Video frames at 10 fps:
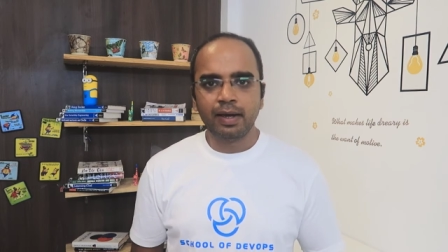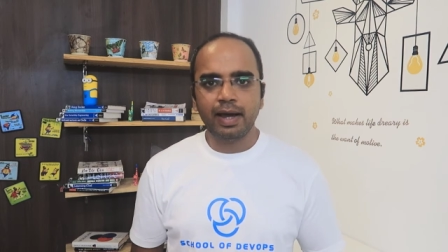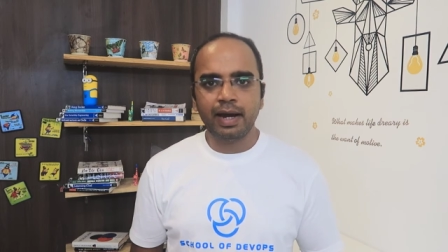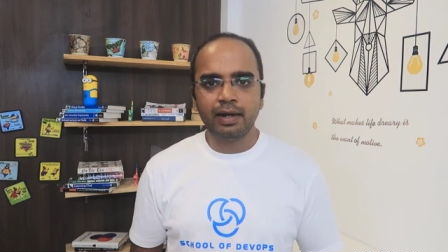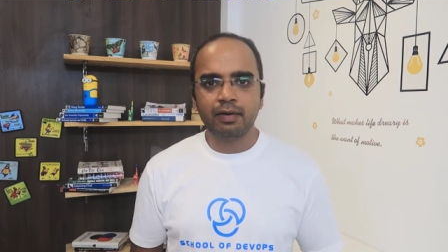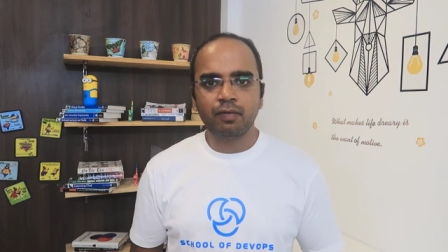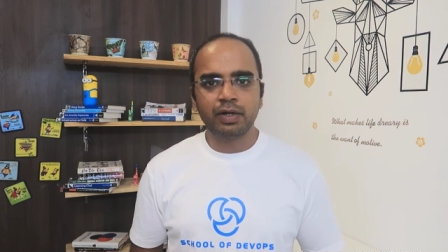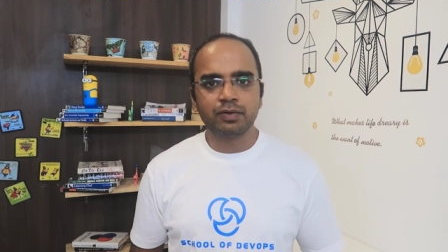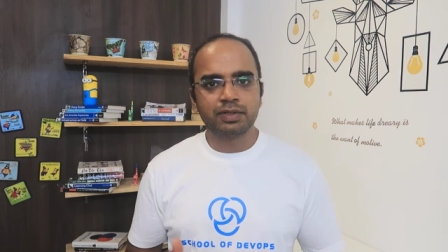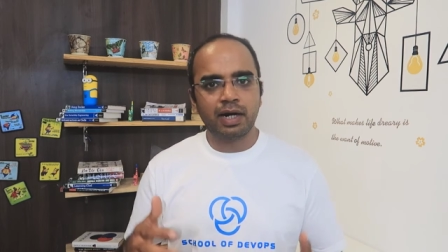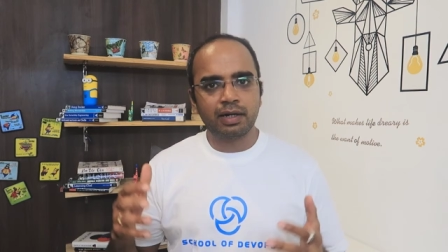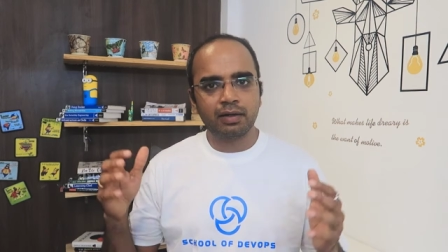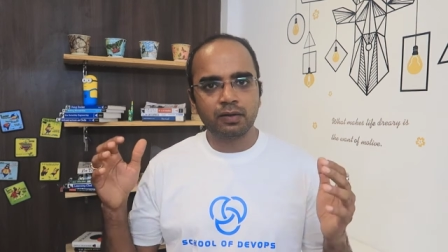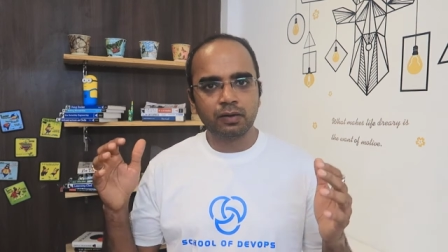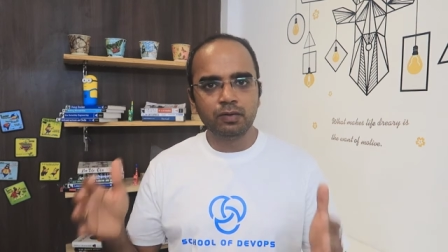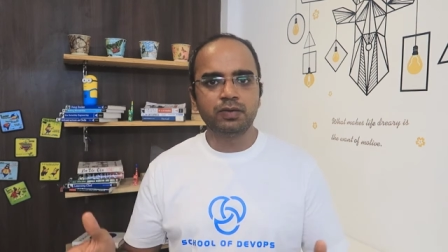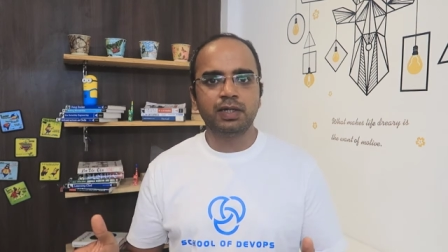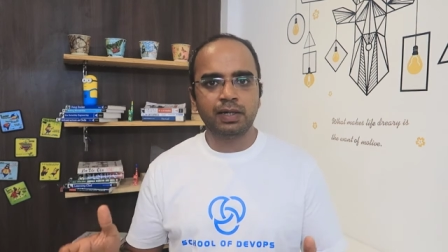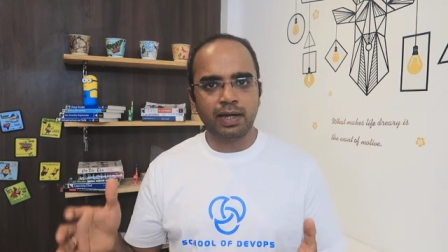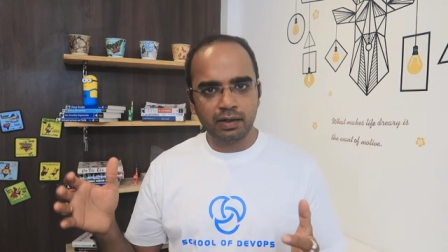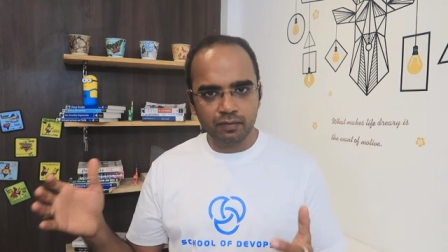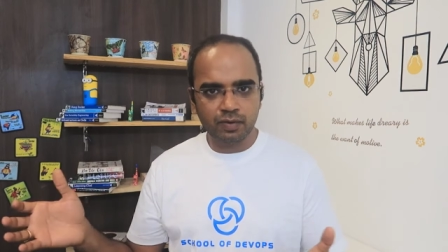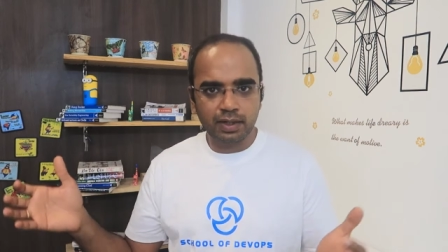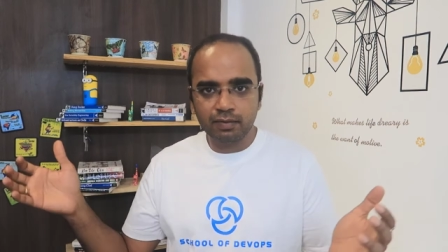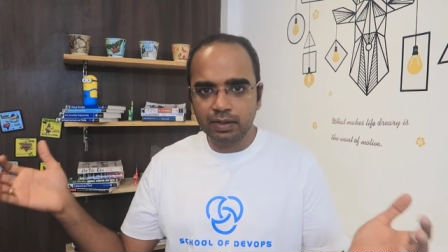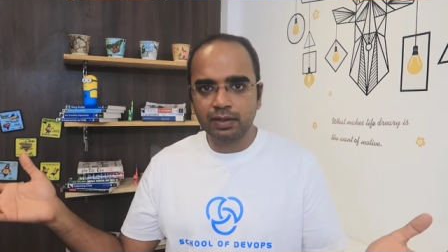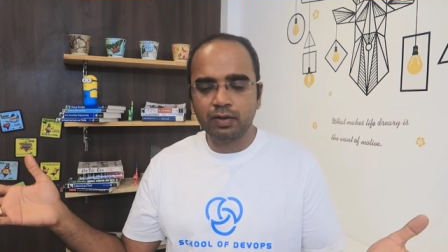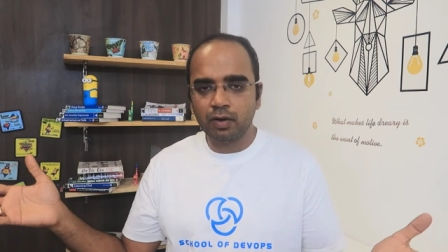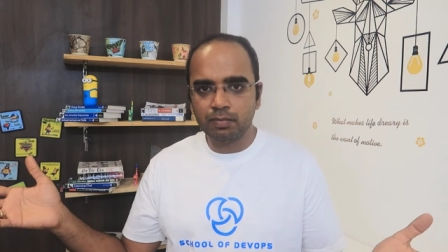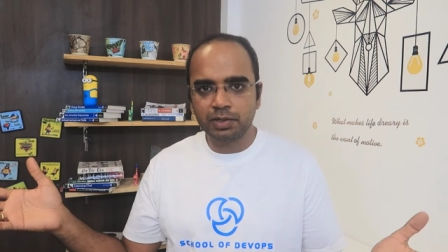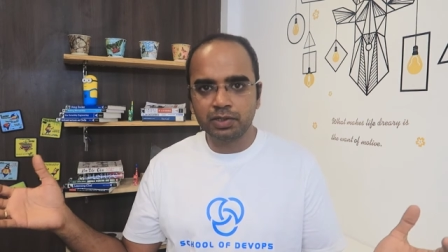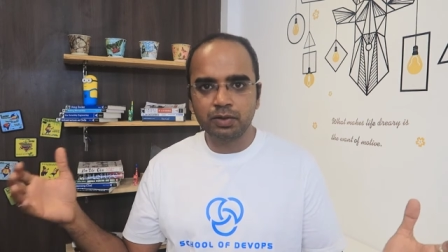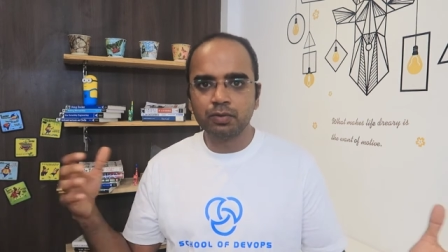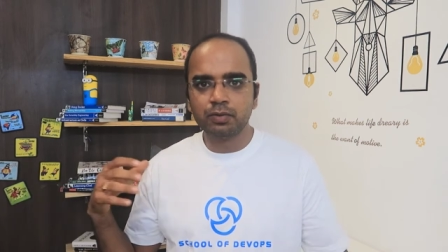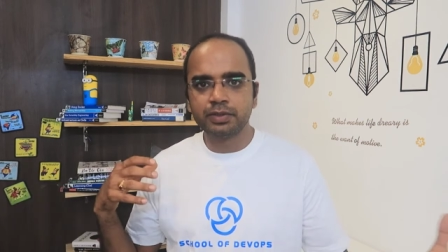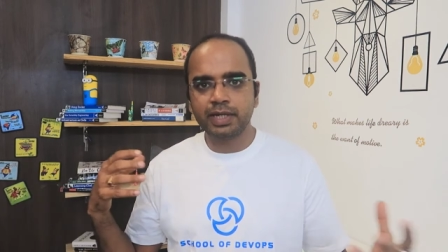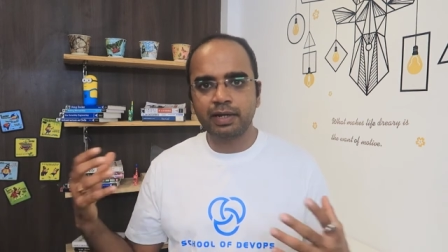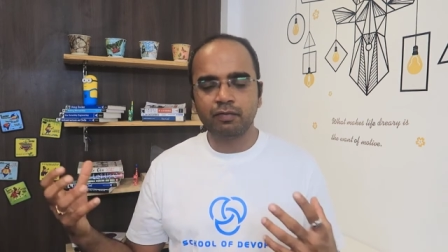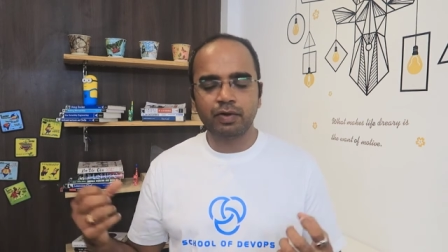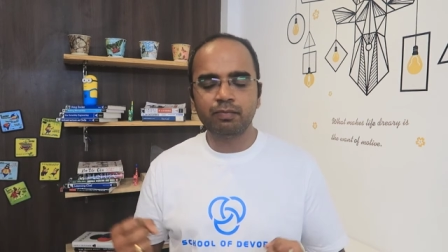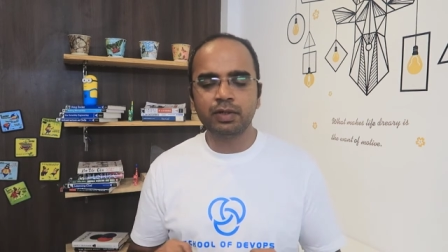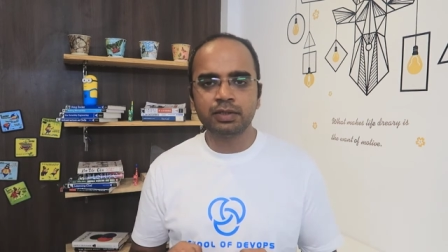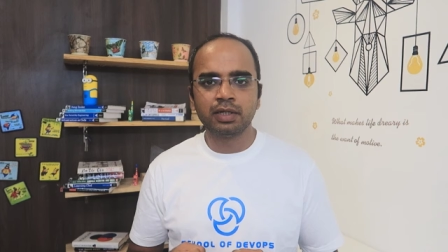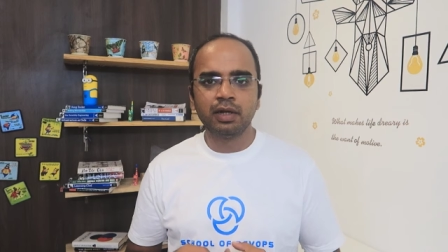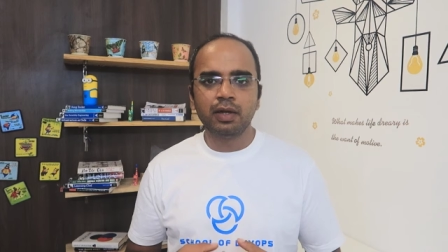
And when you start using any of the, even the automation tools and the frameworks,